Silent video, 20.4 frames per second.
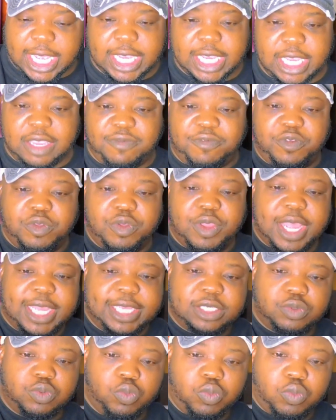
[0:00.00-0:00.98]
If you
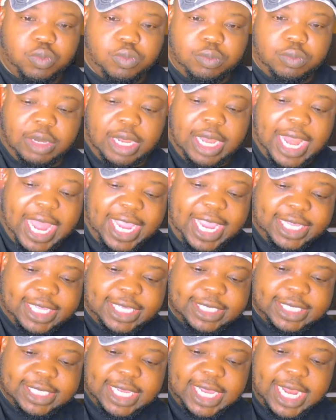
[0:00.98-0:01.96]
guys like
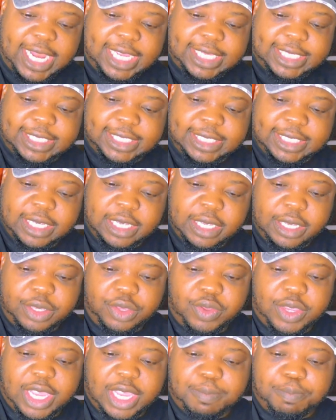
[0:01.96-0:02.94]
this glass,
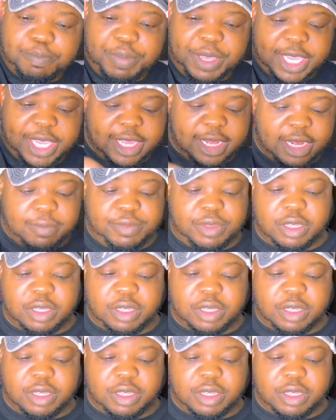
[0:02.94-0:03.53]
you can pick it up.